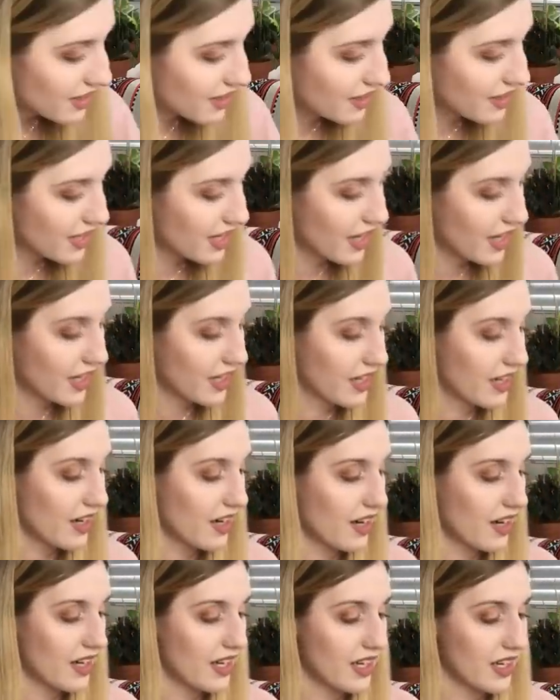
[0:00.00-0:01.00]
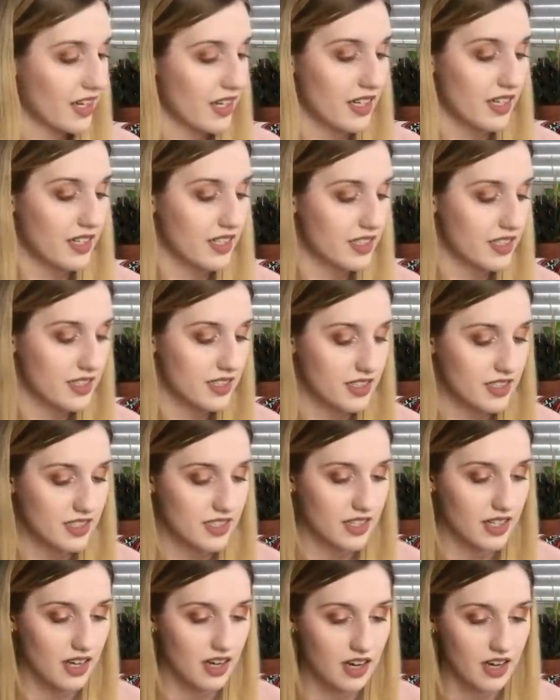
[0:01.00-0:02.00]
thing
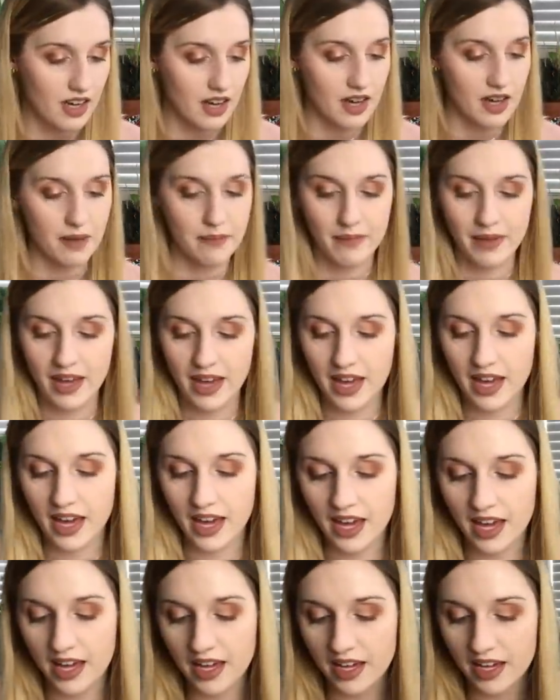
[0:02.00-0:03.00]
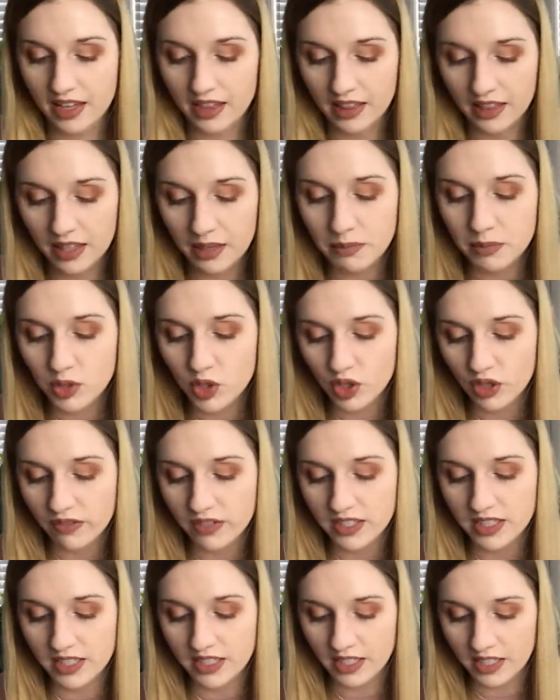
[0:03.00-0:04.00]
is a lip
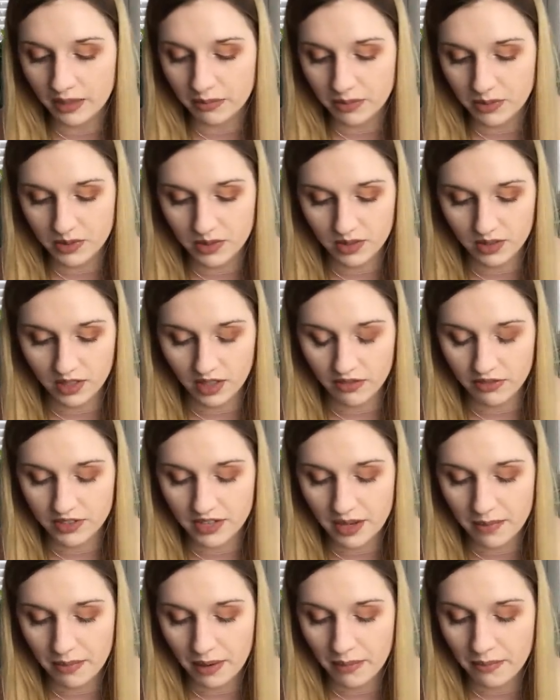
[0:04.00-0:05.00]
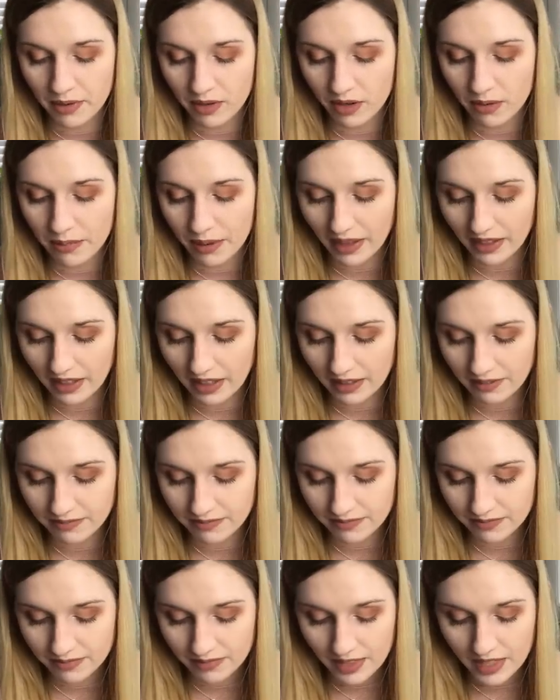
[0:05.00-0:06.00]
service gift set by Mirabella.
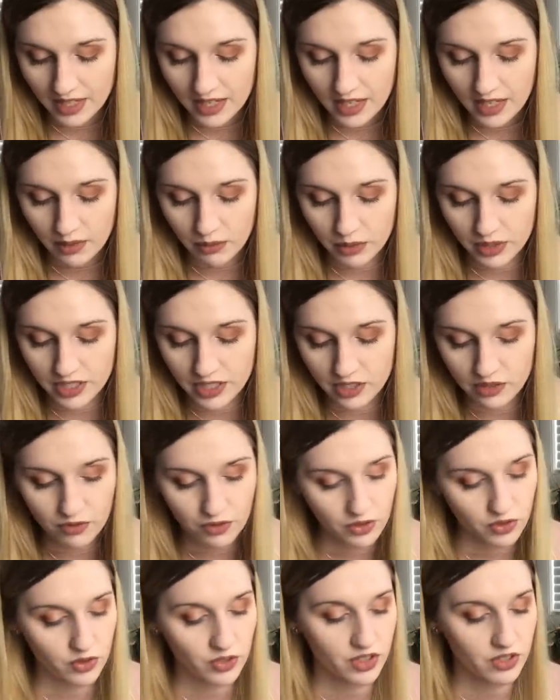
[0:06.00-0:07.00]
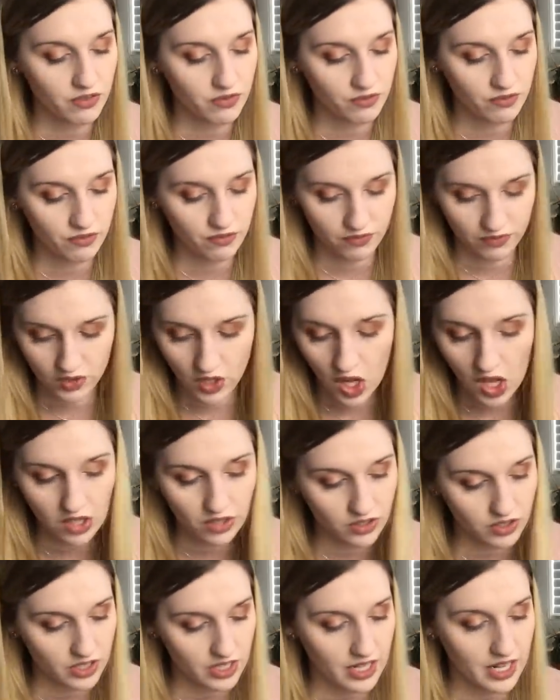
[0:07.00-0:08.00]
Retails for $30
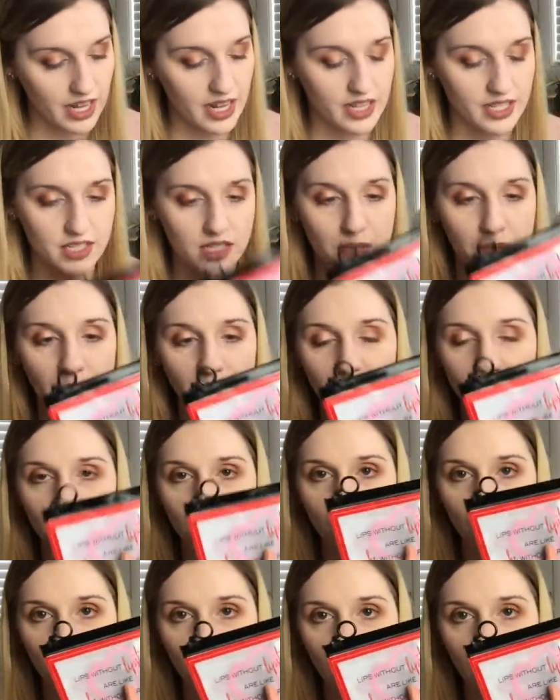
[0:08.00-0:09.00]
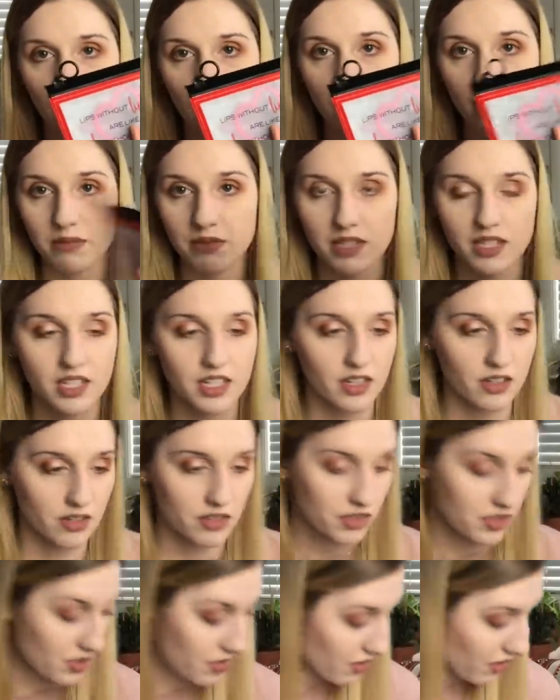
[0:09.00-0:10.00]
and it has a bunch of different items in
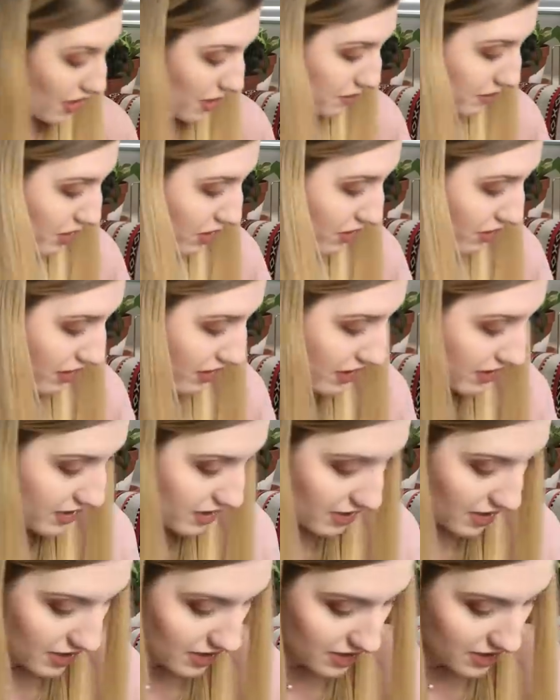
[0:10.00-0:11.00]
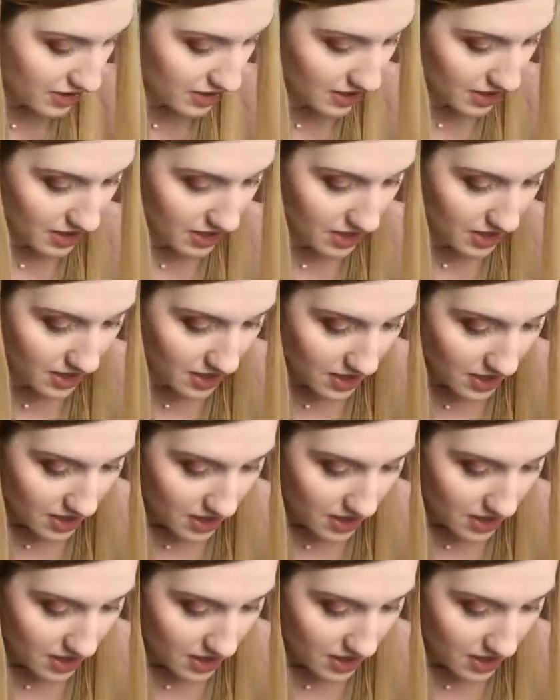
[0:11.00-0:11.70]
here. So I'm curious. Let's see.